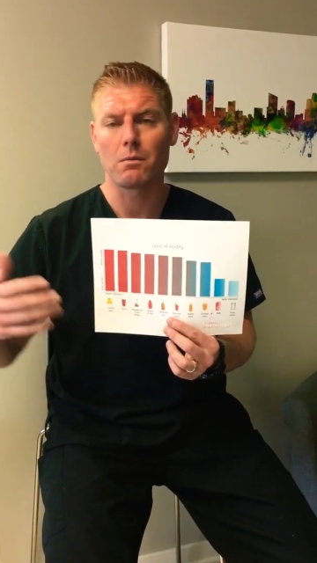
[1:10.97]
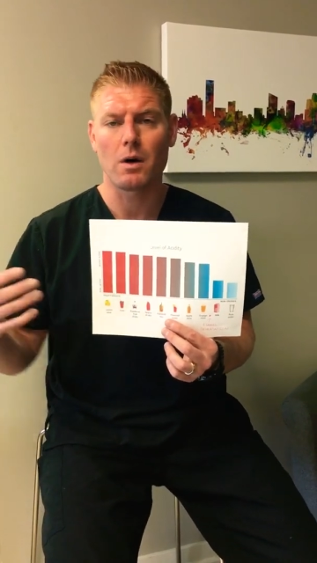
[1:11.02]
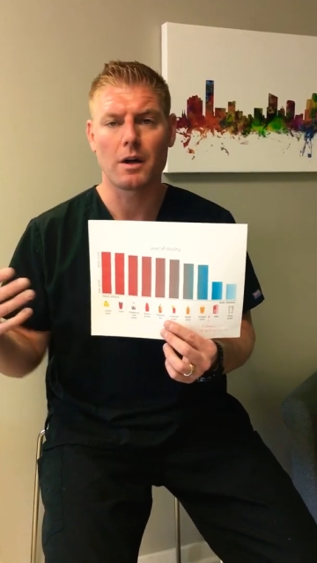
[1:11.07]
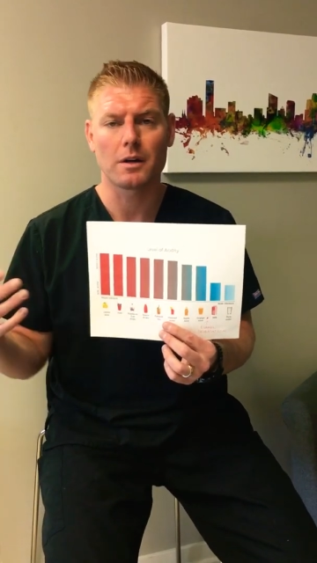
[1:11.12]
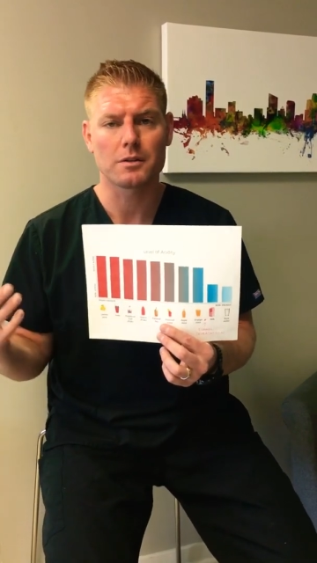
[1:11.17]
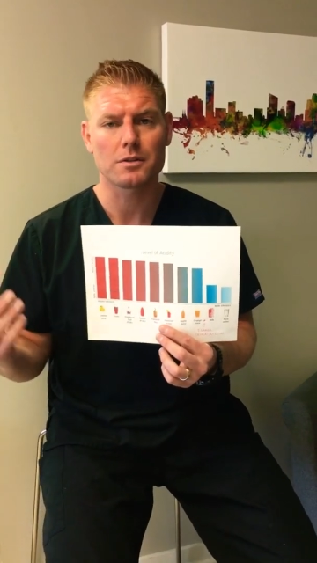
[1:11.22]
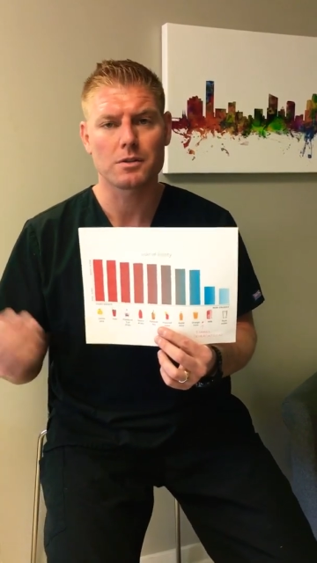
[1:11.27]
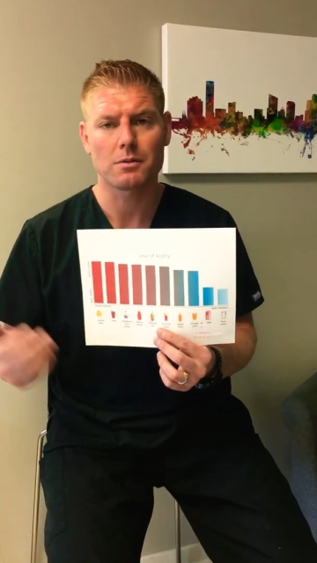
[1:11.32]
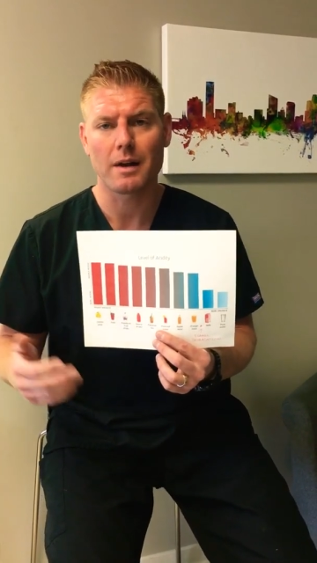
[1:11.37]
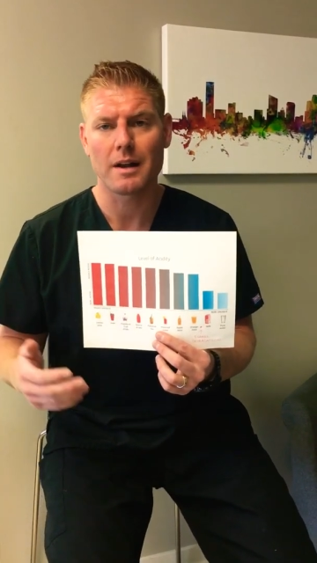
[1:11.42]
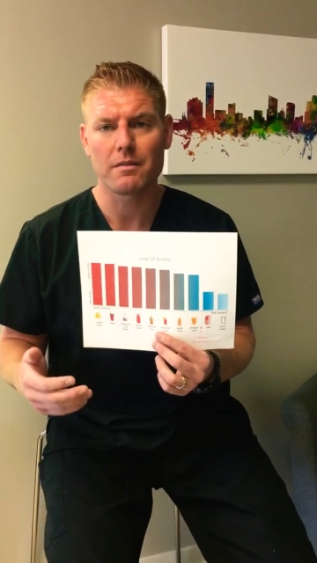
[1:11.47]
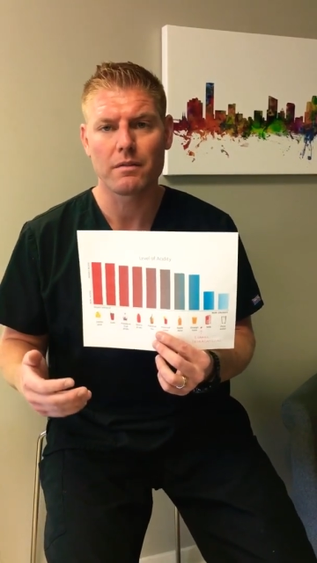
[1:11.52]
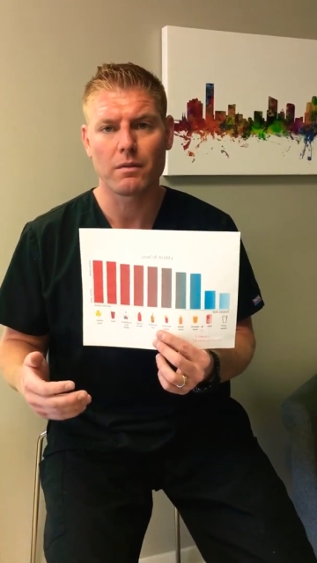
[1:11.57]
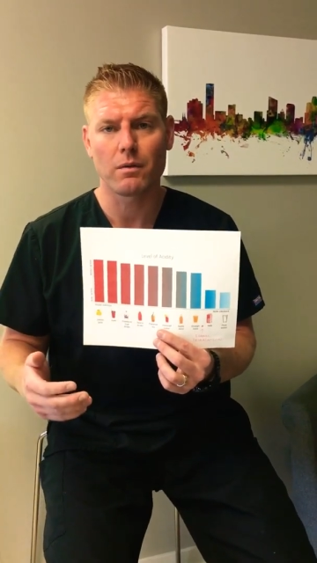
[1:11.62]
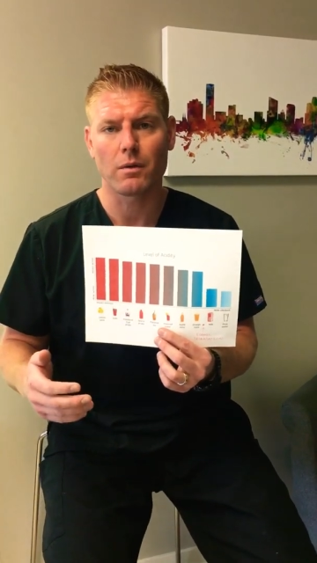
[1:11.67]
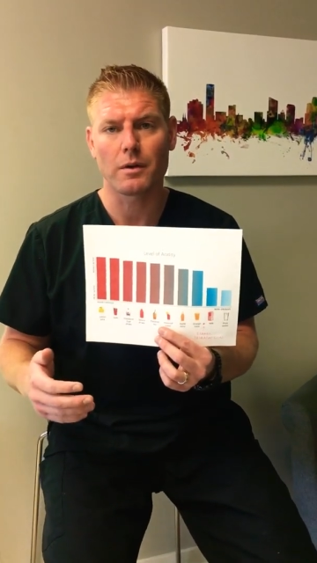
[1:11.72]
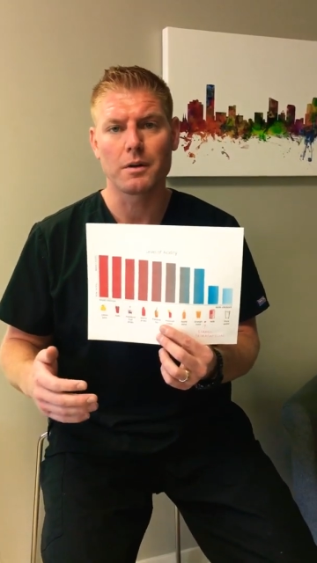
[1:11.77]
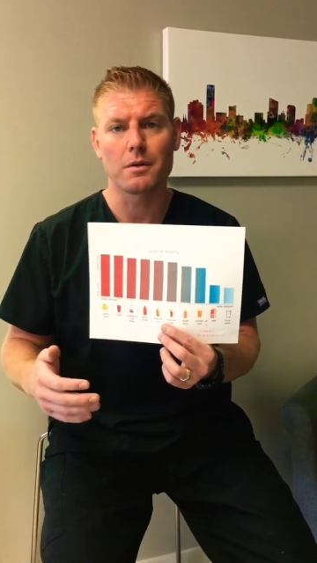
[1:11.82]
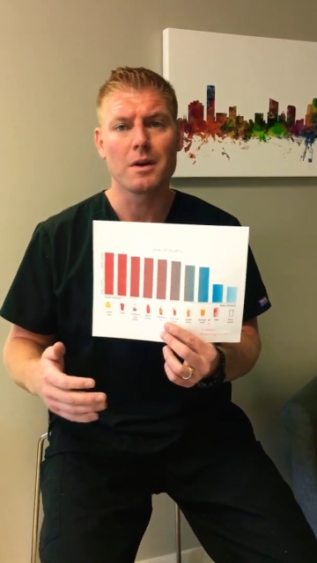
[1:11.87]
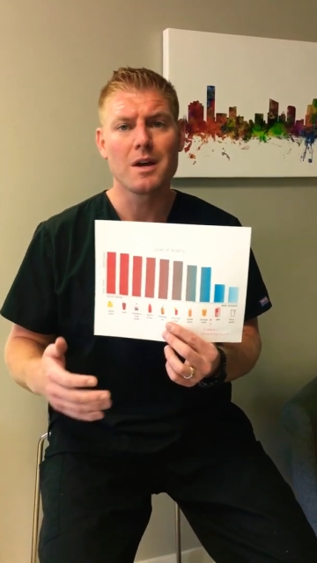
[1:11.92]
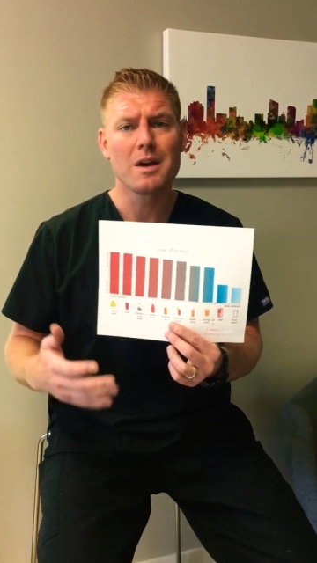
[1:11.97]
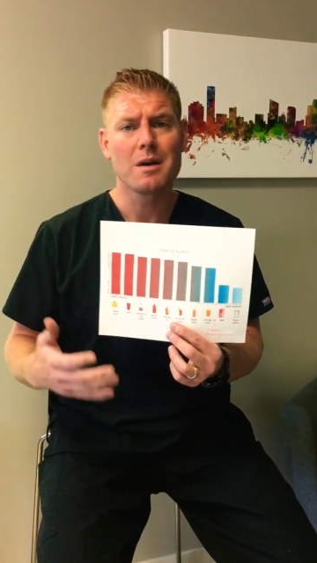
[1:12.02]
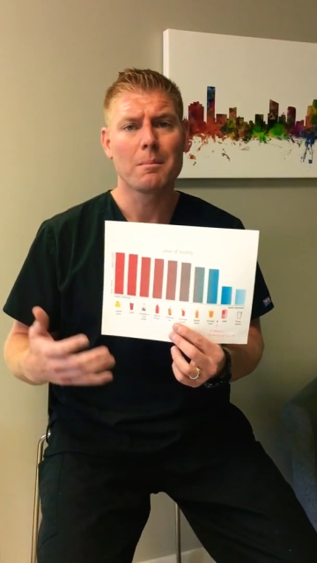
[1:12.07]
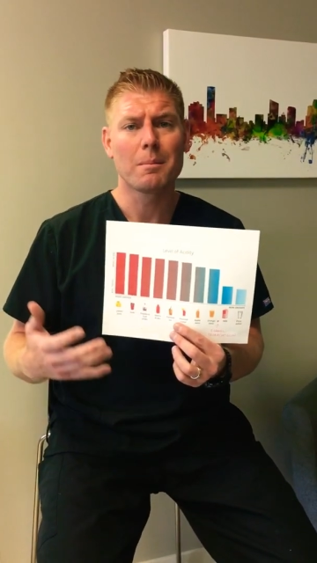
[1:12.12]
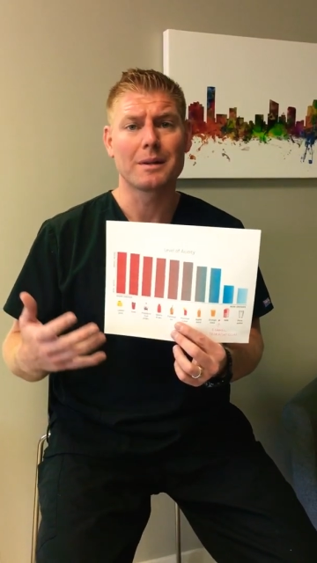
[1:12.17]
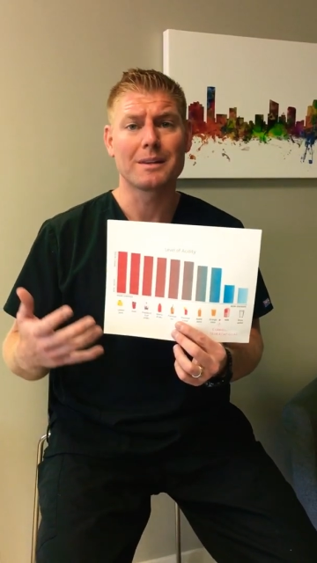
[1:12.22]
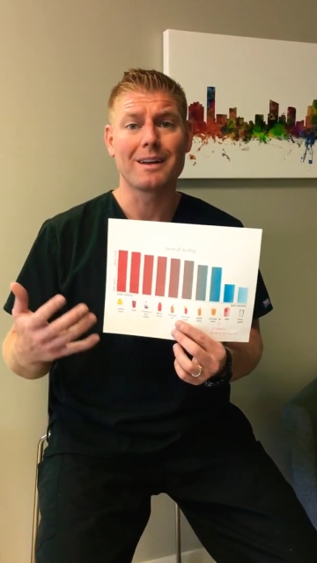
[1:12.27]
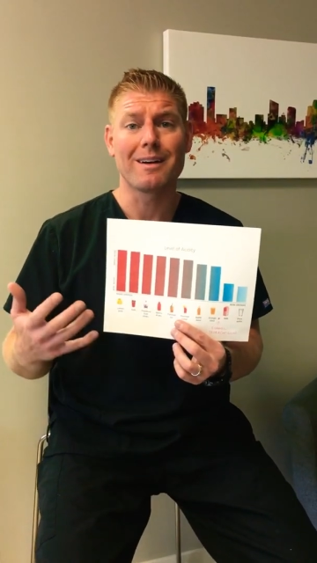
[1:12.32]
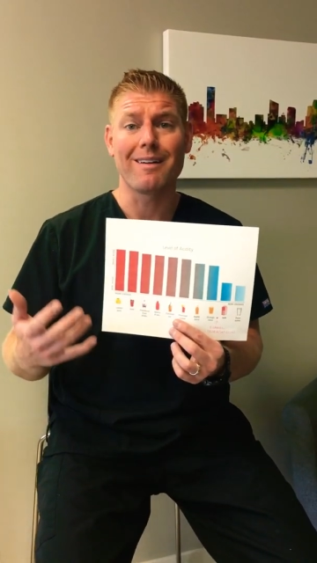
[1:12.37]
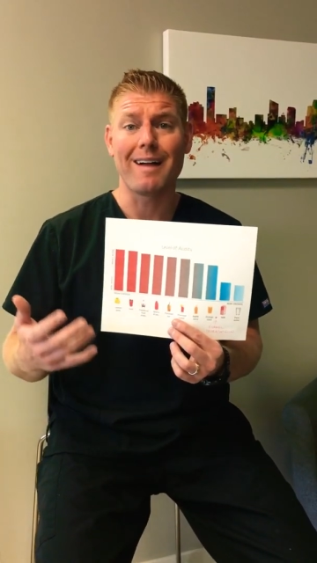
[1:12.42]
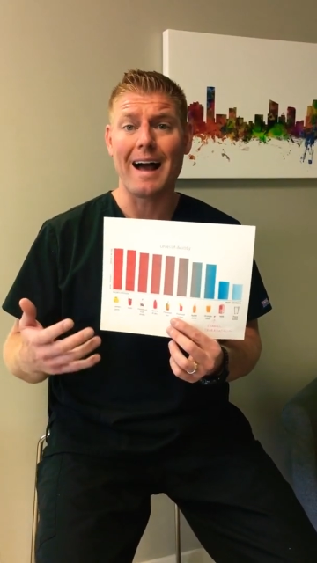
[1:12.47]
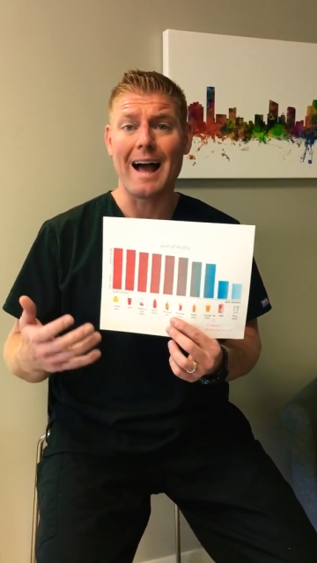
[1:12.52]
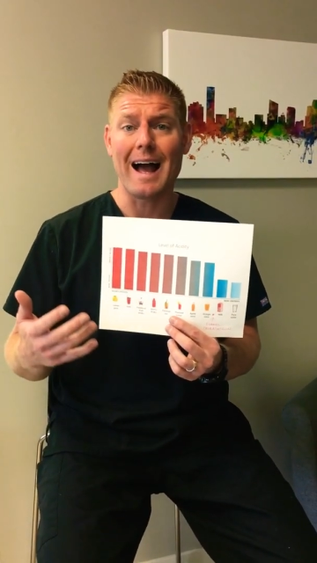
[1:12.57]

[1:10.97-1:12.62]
Water's great for you, but they'll